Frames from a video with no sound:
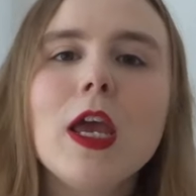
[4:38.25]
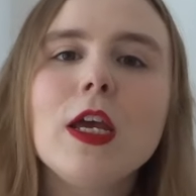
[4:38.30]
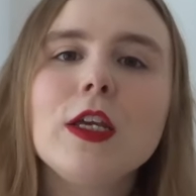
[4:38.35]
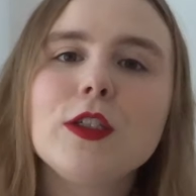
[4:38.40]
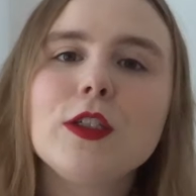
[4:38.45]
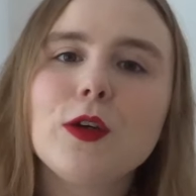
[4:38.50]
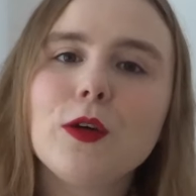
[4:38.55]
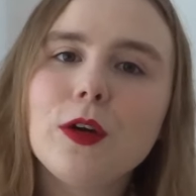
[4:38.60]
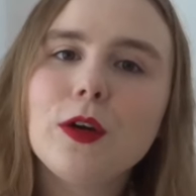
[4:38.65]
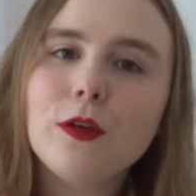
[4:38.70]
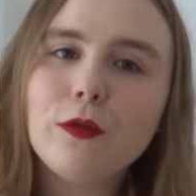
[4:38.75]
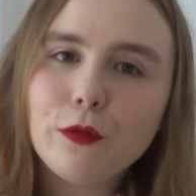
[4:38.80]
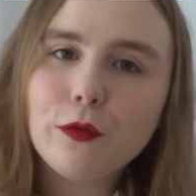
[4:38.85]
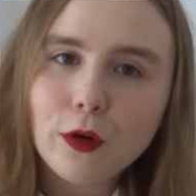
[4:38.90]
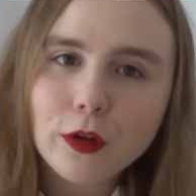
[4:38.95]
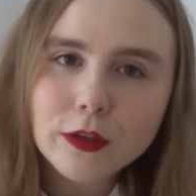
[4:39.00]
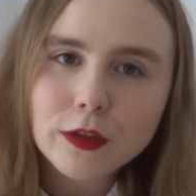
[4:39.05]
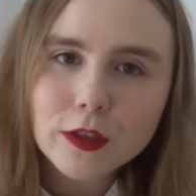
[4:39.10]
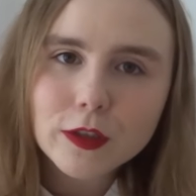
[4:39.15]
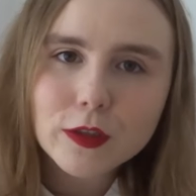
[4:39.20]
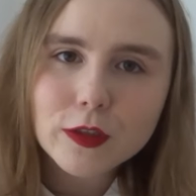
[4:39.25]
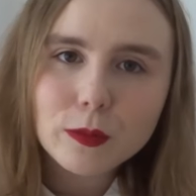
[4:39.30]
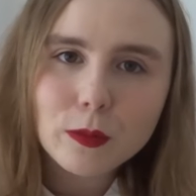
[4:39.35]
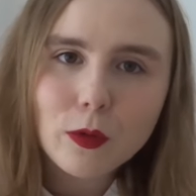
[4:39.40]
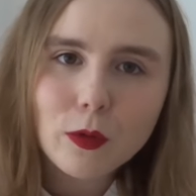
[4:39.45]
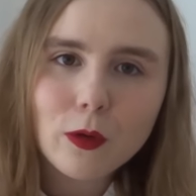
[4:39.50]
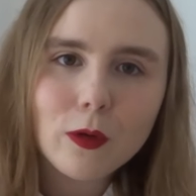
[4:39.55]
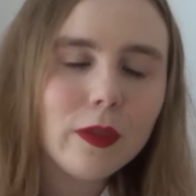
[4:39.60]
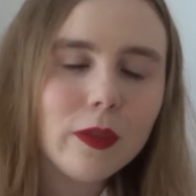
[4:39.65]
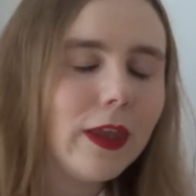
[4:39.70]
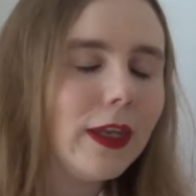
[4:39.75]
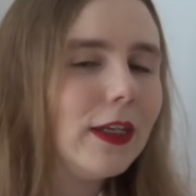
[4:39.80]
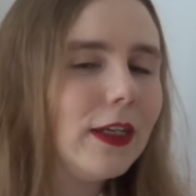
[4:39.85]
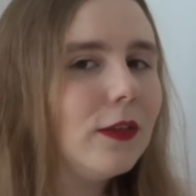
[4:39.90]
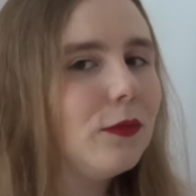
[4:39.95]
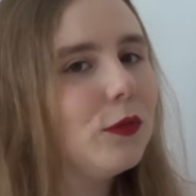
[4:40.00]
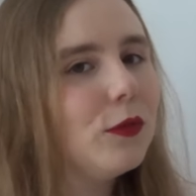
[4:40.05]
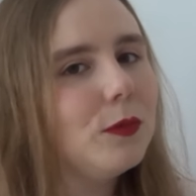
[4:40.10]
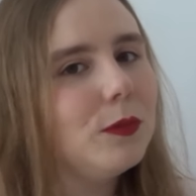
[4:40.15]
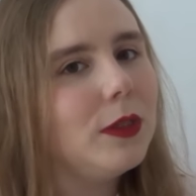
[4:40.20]
So if Fons is the mole, then
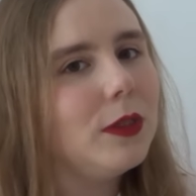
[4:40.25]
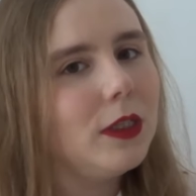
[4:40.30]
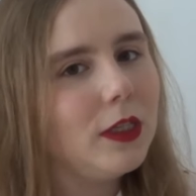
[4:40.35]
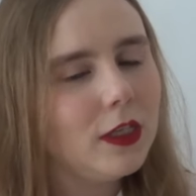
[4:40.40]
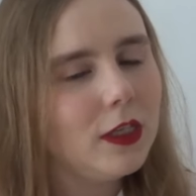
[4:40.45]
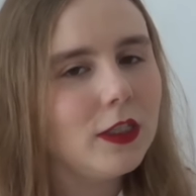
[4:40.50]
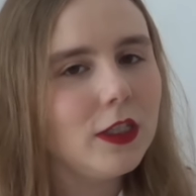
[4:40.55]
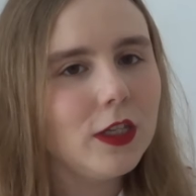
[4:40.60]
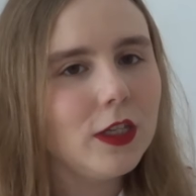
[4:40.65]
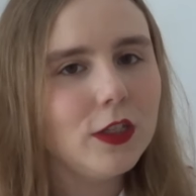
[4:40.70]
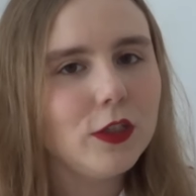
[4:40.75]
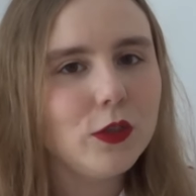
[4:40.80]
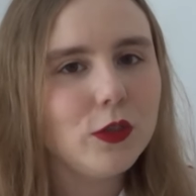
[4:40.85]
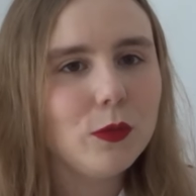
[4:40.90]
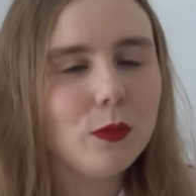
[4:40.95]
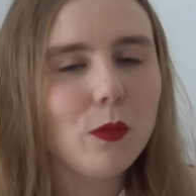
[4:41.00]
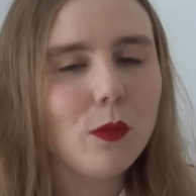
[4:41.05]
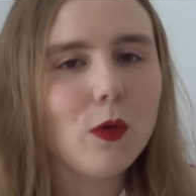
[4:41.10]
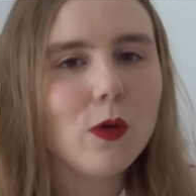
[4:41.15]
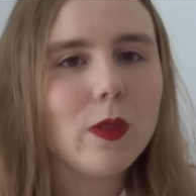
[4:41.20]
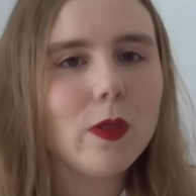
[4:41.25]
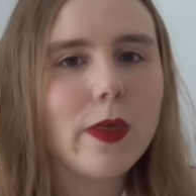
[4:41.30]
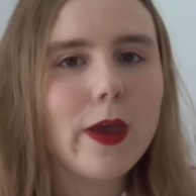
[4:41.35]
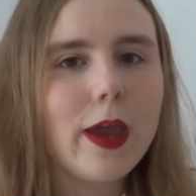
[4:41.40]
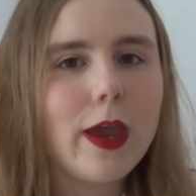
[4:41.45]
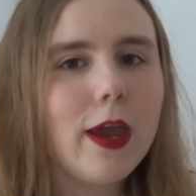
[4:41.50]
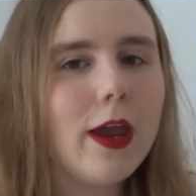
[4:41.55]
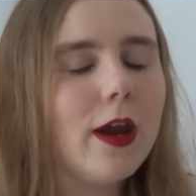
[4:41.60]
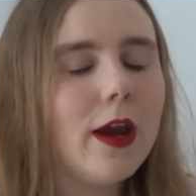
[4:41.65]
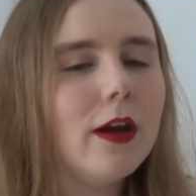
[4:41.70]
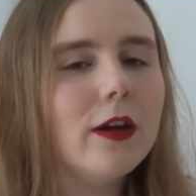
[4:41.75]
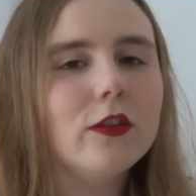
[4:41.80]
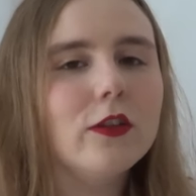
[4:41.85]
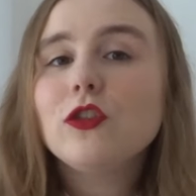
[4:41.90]
it would be easy to mole there,